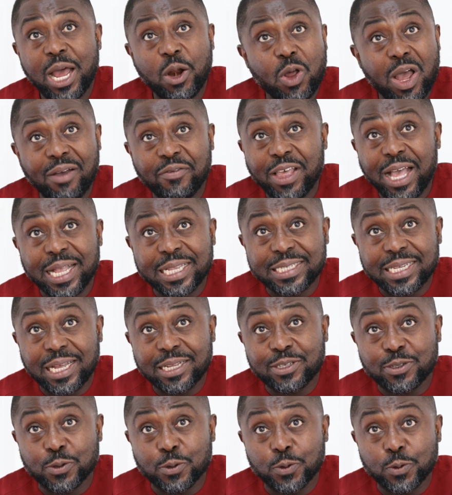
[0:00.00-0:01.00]
I don't have the
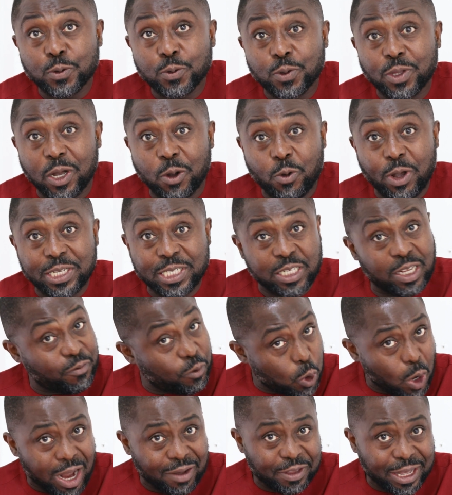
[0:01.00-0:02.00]
answer to the question if
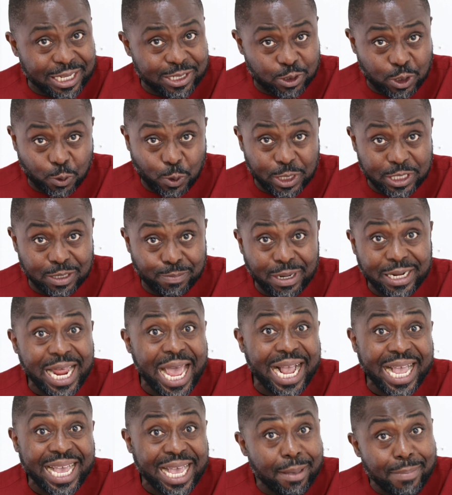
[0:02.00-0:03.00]
you don't have the answer to the question,
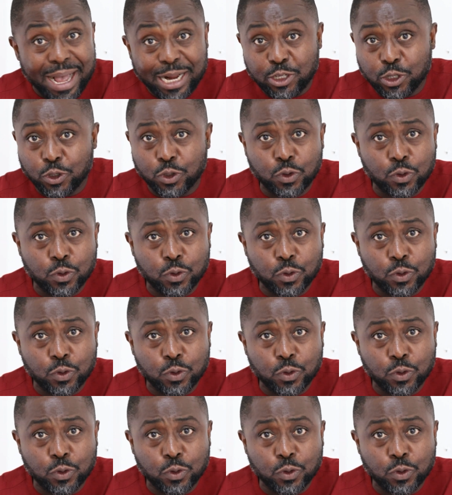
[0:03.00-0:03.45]
but I can get back to